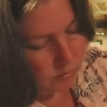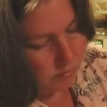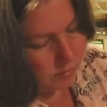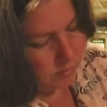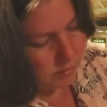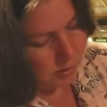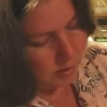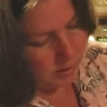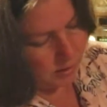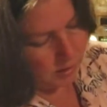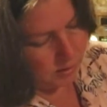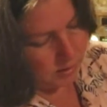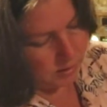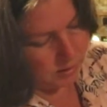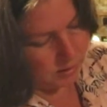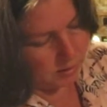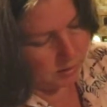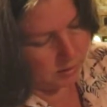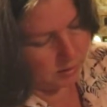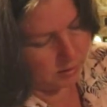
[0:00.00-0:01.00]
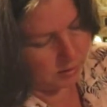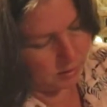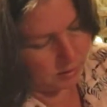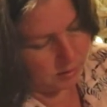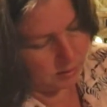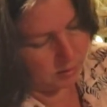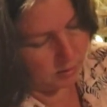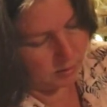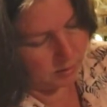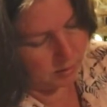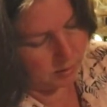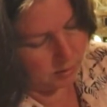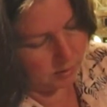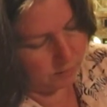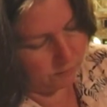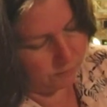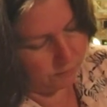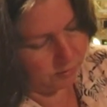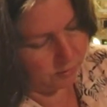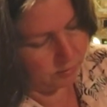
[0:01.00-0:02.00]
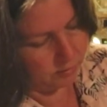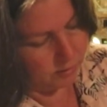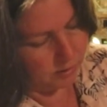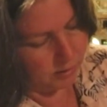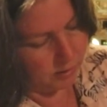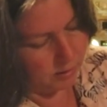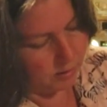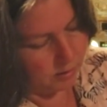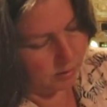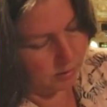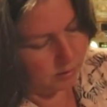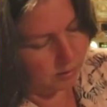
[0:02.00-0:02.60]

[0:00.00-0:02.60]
tighten it, finger tight.